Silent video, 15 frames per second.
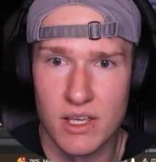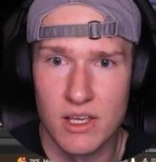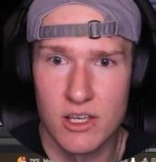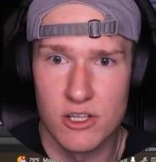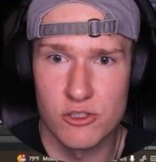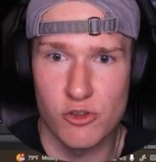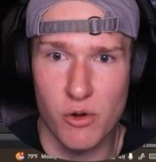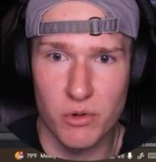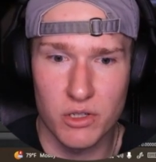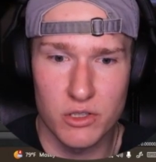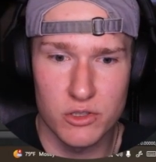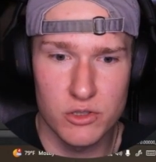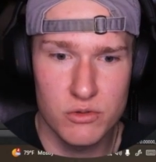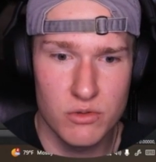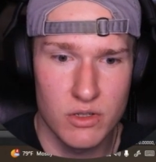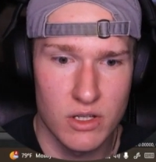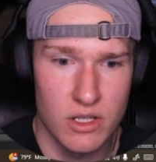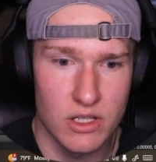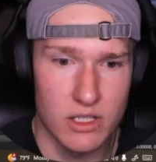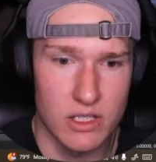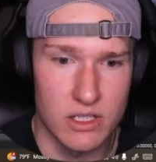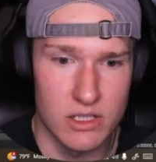So all we're going to do
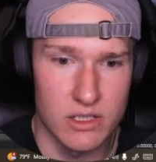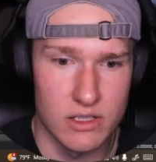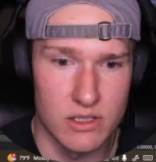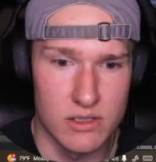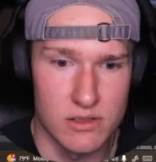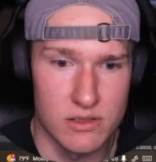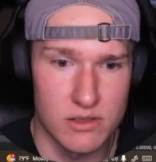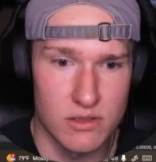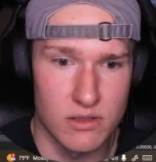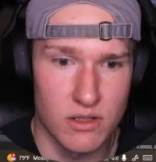is,